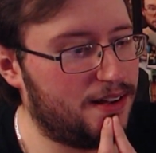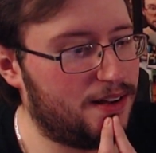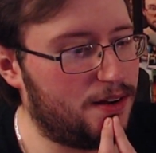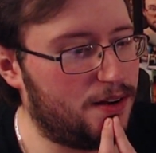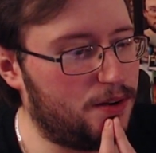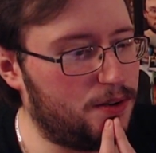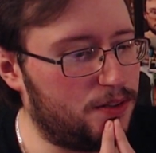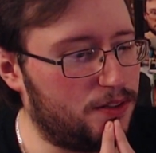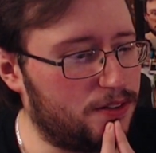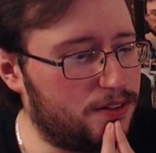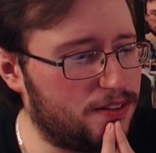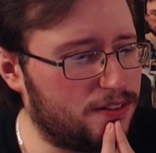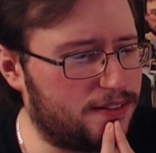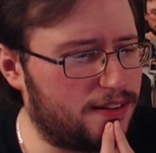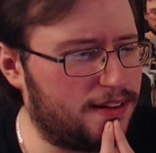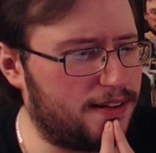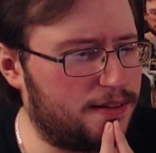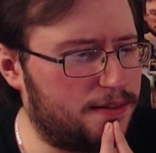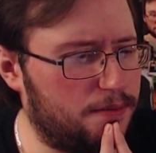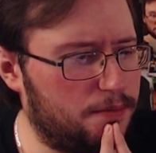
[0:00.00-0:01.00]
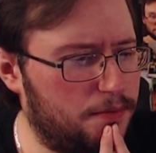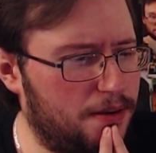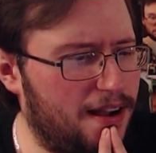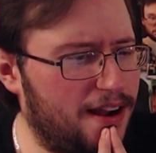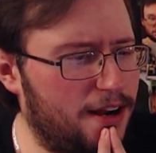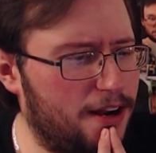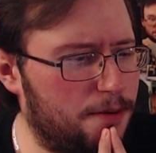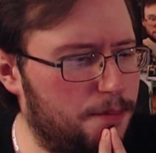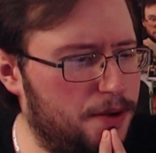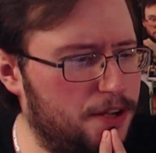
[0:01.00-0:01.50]
Oh, this looks like
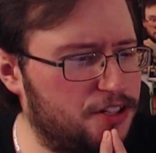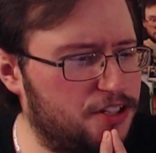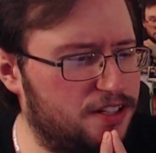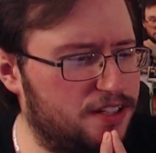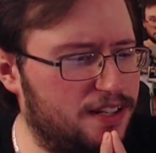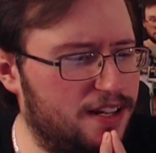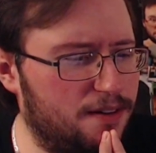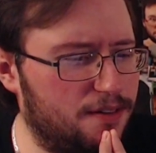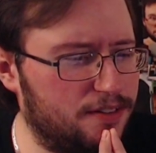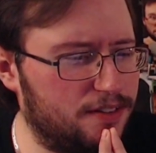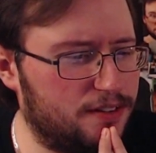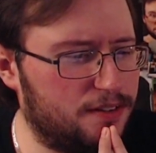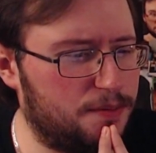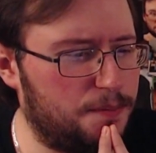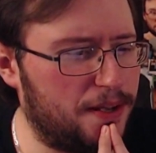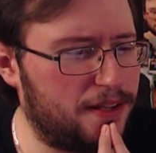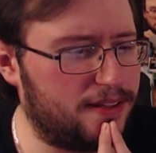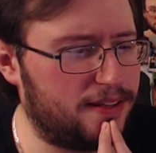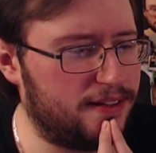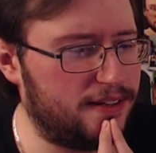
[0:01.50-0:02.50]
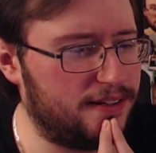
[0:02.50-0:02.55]
higher budget than I was expecting.